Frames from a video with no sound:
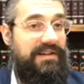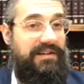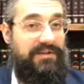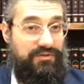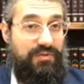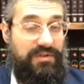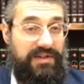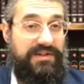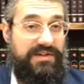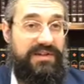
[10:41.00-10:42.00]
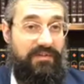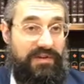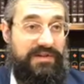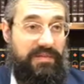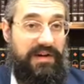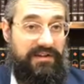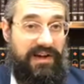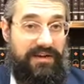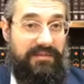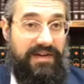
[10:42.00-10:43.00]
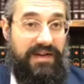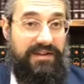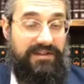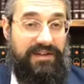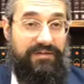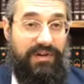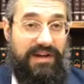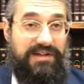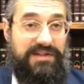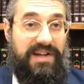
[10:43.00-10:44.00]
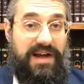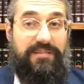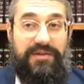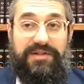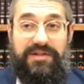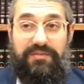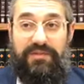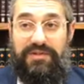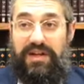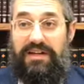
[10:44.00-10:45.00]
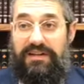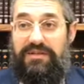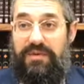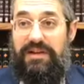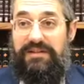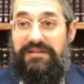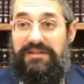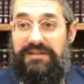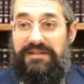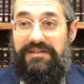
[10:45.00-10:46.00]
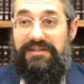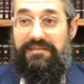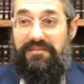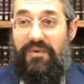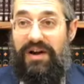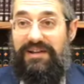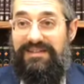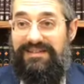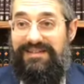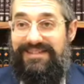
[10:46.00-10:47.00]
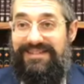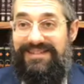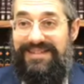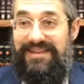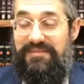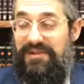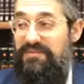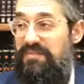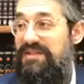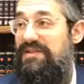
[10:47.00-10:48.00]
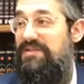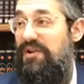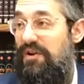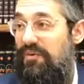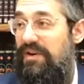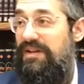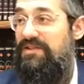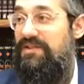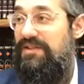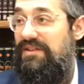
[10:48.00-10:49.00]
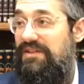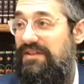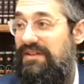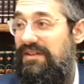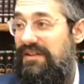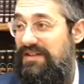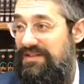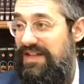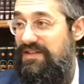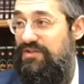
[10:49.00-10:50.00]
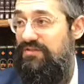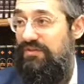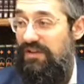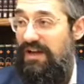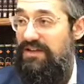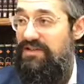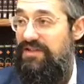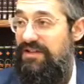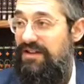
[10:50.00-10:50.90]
Now, the truth is, once upon a time, the greatest commerce was done in this way. Mm-hmm. Why? Because business always, in a sense, relies